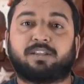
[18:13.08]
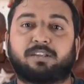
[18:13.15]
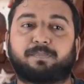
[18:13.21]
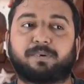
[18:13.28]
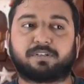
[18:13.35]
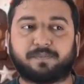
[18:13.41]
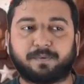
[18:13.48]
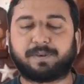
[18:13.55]
The
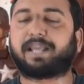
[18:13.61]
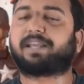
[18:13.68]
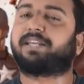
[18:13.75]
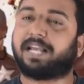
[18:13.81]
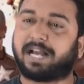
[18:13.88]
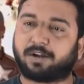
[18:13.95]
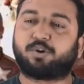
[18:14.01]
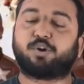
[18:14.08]
person will be like,
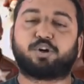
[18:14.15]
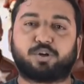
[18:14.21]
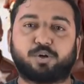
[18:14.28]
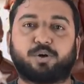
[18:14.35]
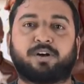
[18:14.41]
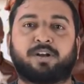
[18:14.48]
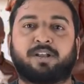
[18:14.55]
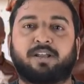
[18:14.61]
yeah, good,
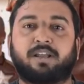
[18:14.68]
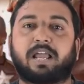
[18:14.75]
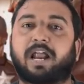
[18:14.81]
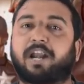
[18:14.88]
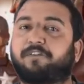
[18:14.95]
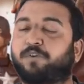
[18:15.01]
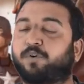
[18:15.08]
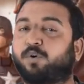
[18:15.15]
good.
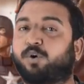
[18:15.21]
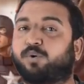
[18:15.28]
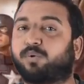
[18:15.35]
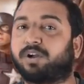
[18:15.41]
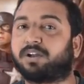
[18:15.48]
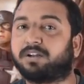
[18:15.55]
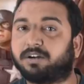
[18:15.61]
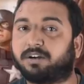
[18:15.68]
And if you go to
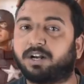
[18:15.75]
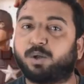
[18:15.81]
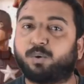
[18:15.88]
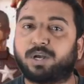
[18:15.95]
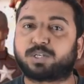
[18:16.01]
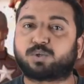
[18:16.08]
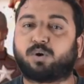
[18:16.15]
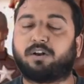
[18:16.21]
a girl who
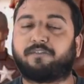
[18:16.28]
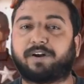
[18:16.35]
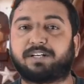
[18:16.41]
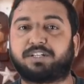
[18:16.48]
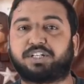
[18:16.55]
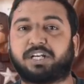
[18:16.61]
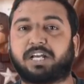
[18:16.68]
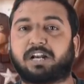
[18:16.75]
has
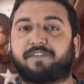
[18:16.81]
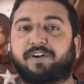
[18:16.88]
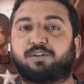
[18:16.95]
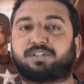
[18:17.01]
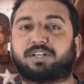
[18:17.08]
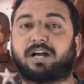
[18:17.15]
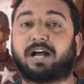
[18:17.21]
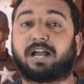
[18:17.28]
qualified JRF and you
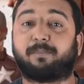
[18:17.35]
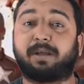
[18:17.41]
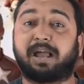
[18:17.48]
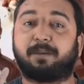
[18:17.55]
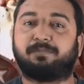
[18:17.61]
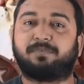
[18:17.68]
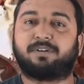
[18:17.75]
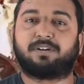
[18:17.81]
say, hi
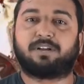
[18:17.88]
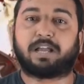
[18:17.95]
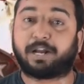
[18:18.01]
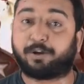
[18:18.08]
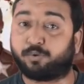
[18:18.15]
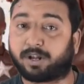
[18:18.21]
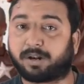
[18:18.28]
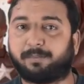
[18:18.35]
ma'am,
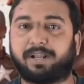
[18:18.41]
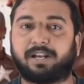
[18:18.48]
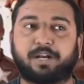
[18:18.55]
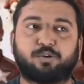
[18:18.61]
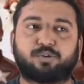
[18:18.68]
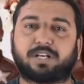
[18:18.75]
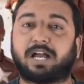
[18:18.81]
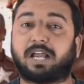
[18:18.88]
and you are a male and
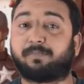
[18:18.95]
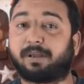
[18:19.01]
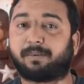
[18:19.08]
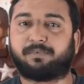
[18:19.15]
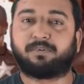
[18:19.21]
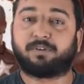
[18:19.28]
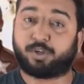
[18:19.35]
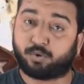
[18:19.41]
you say, hi
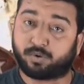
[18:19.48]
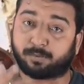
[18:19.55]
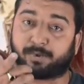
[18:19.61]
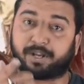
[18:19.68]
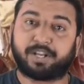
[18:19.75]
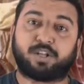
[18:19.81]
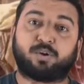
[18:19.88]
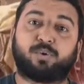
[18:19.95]
ma'am, you are
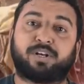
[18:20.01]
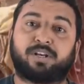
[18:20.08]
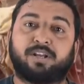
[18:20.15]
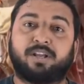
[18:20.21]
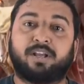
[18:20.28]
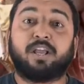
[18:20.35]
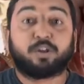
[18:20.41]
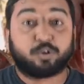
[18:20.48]
my heroine.
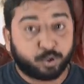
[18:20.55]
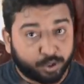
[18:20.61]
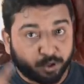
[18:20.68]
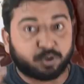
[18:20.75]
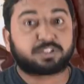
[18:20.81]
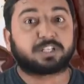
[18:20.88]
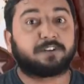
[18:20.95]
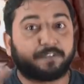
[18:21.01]
You
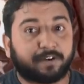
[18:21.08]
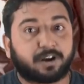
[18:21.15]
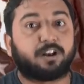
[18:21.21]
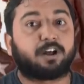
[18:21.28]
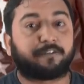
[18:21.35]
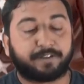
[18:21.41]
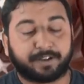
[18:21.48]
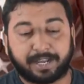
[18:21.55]
yourself are
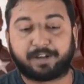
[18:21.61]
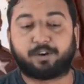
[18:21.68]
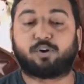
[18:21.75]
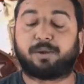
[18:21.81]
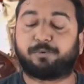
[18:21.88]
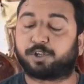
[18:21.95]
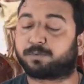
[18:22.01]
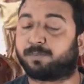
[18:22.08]
laughing, I know,
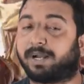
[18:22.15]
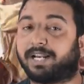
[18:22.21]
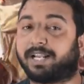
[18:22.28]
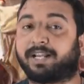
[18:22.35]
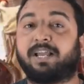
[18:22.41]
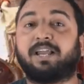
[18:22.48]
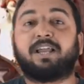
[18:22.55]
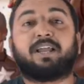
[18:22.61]
and you're
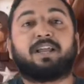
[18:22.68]
smiling.